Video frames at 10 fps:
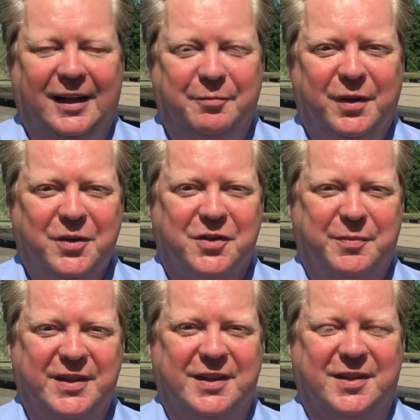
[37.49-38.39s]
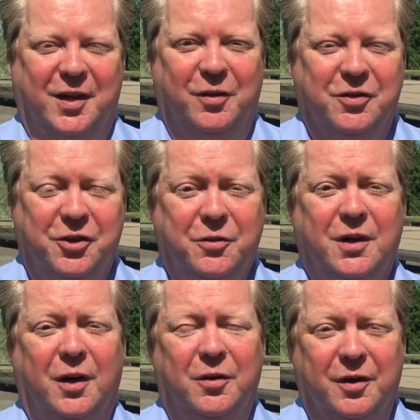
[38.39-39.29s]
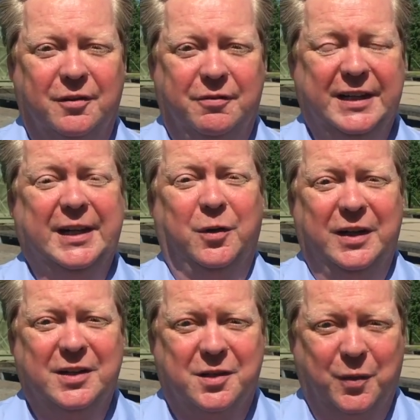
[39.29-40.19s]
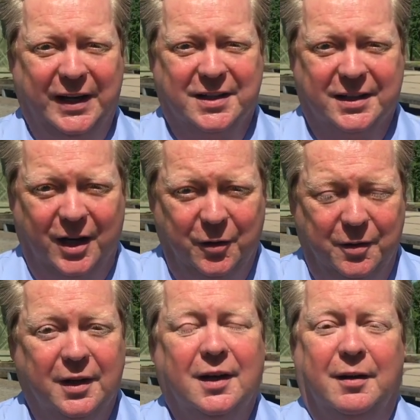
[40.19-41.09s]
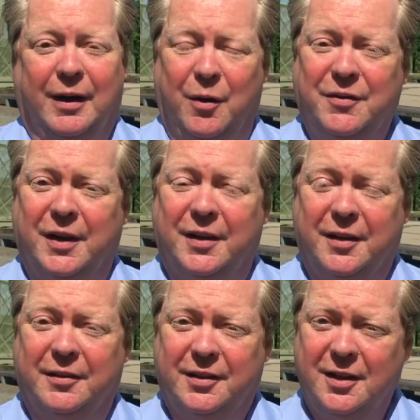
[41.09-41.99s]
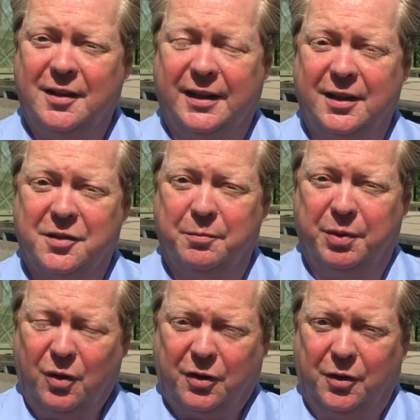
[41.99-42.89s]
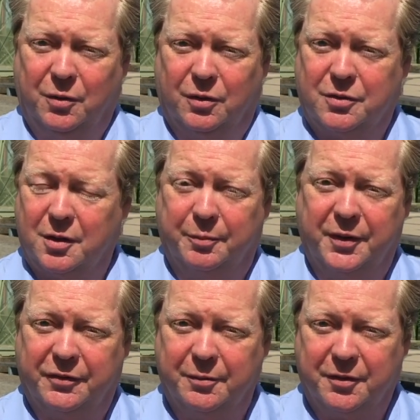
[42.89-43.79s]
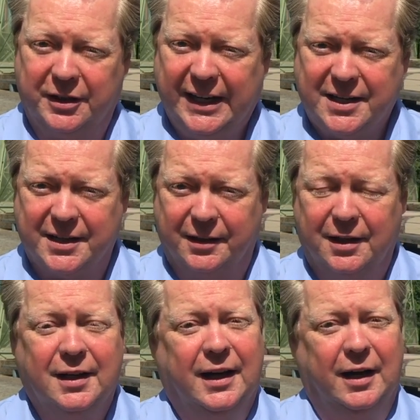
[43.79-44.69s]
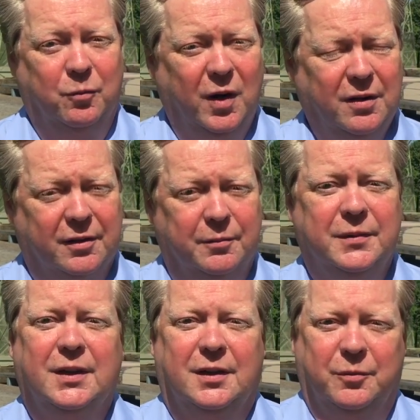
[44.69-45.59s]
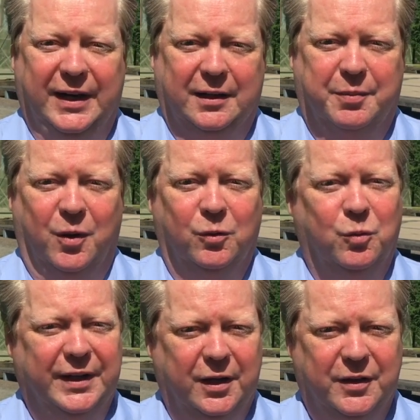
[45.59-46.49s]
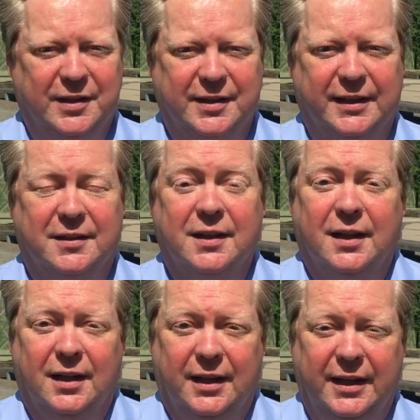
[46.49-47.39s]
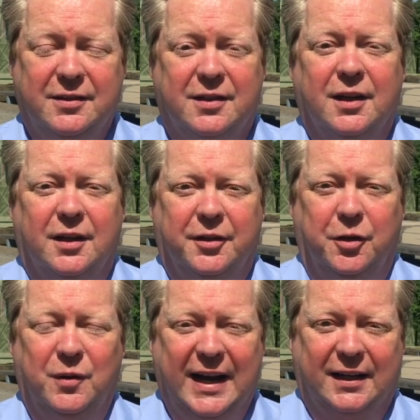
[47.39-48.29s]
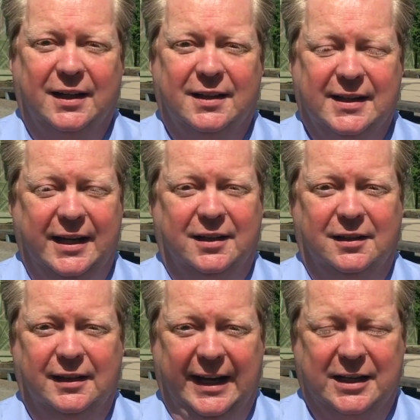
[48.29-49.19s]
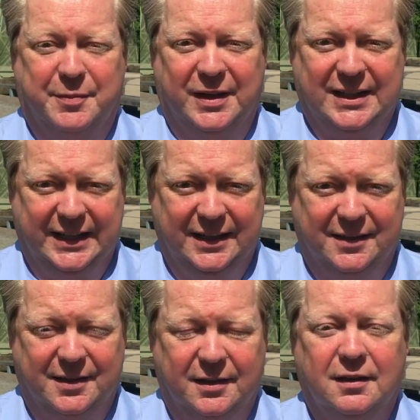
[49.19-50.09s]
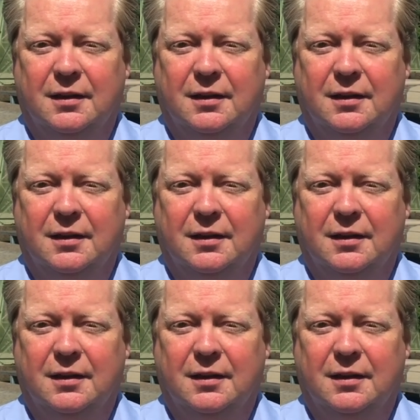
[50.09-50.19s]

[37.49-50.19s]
like most business owners, you know that video is the way to go. However, there are certain things that block you or stop you from creating, and one of them, we had a poll, we know these things, is you lack technical expertise.